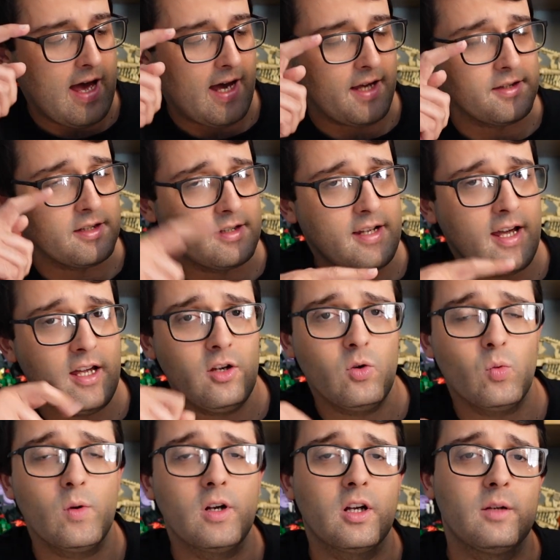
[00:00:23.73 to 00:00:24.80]
And today
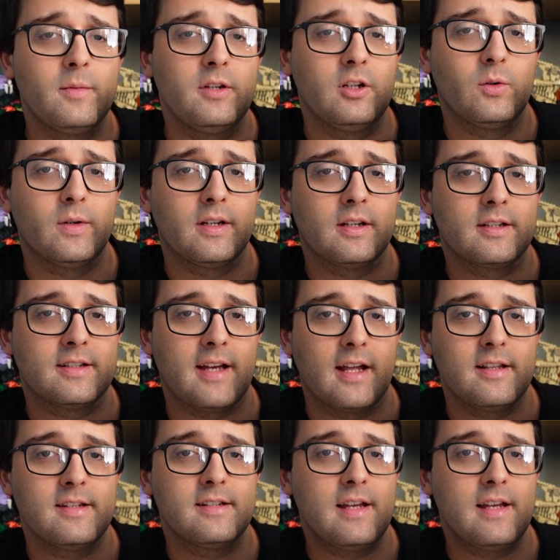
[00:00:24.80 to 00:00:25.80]
we're gonna be doing set